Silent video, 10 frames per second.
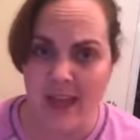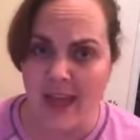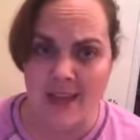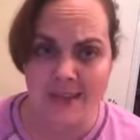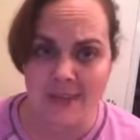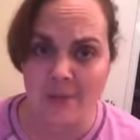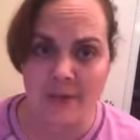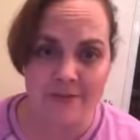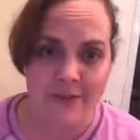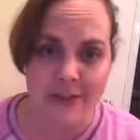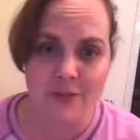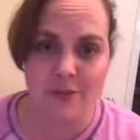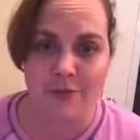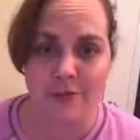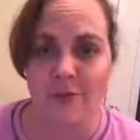Ask them. I've
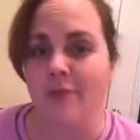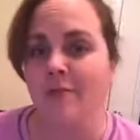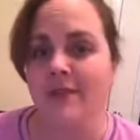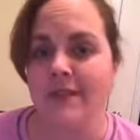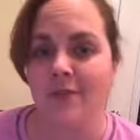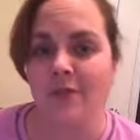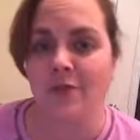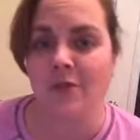answered a few of them as I went